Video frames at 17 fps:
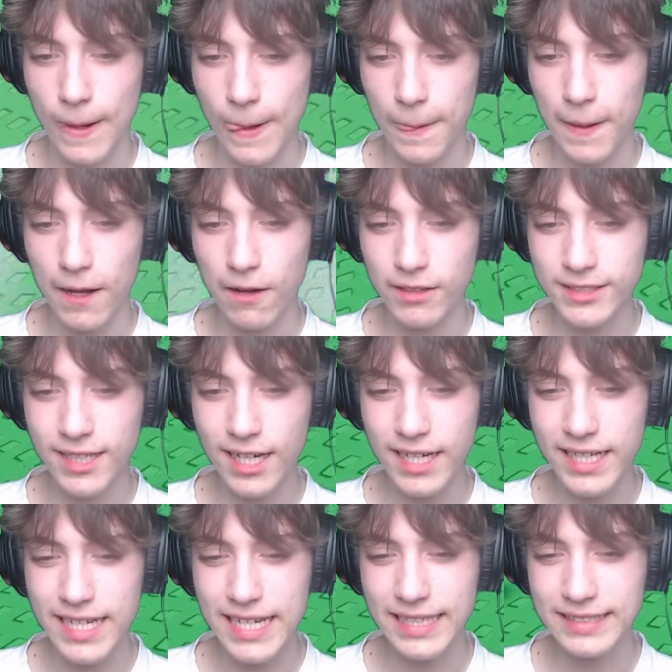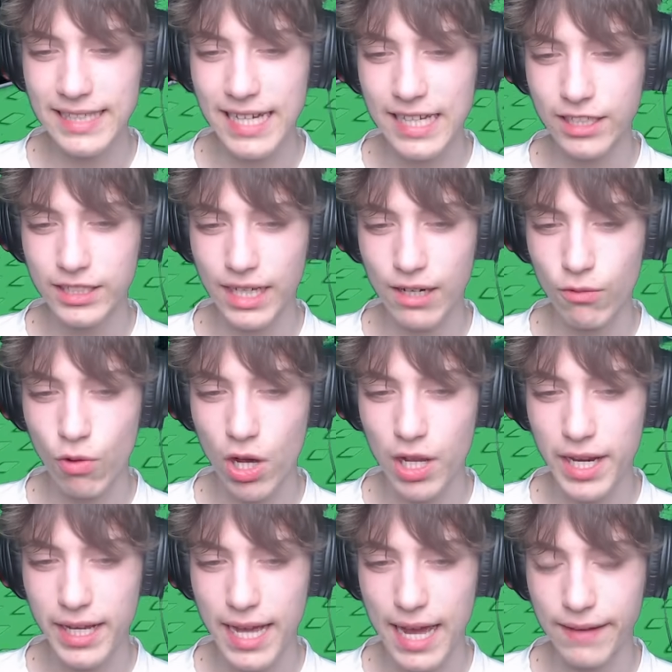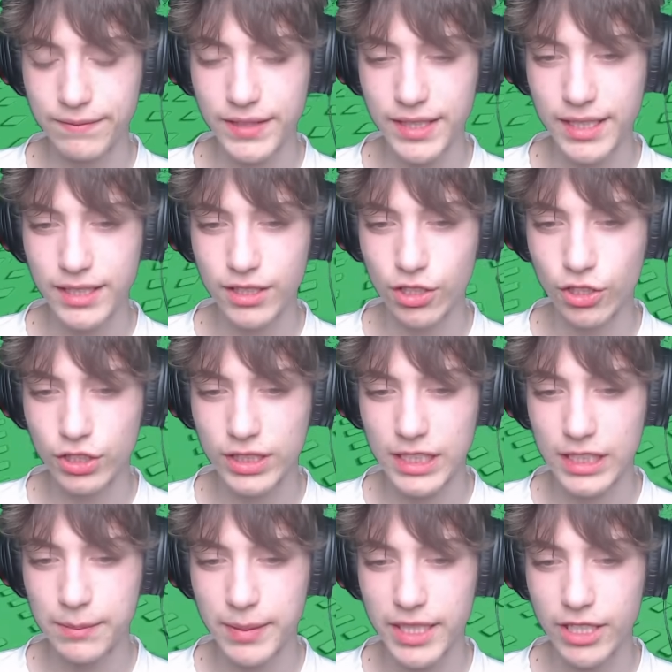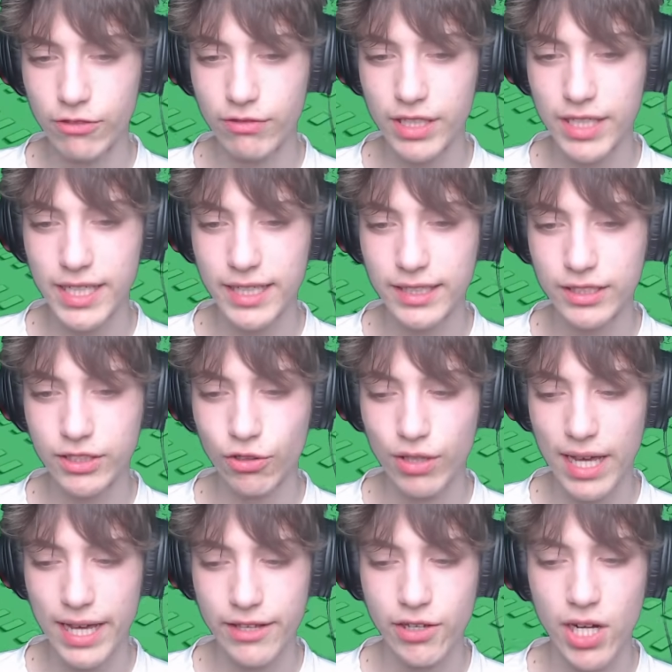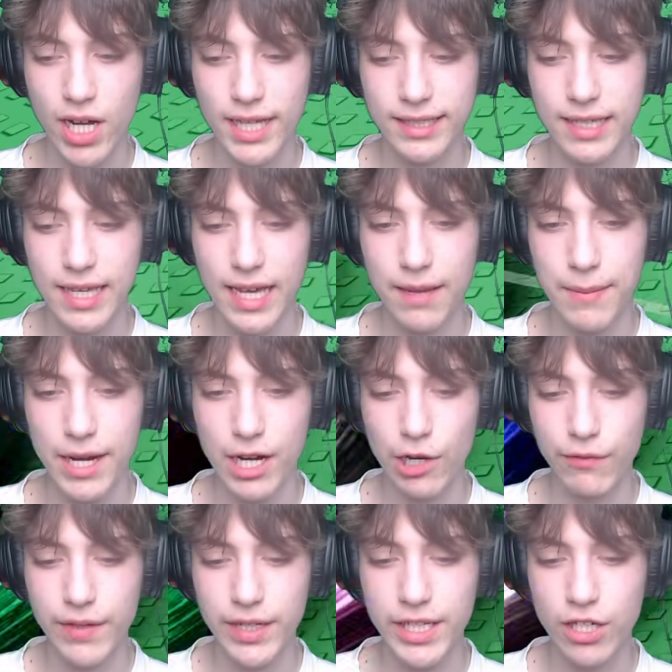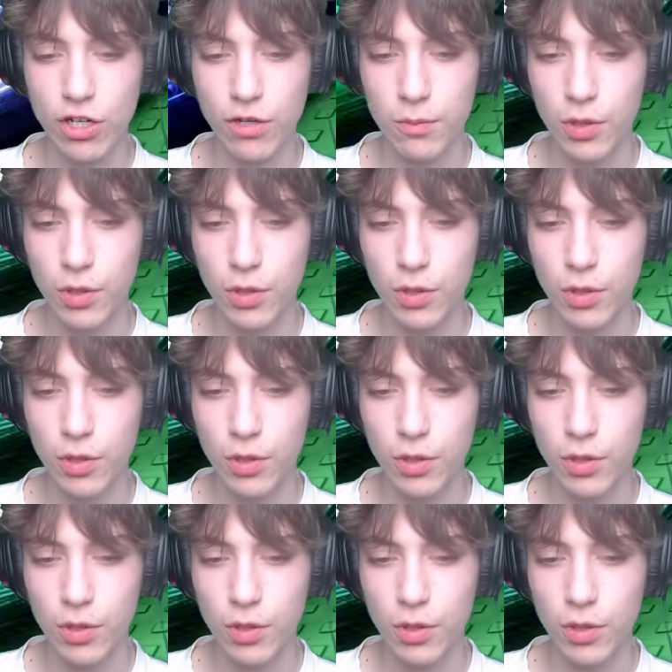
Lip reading: Now, it's kind of getting sad because I want to have these cutscenes be unique so that you guys get a better video.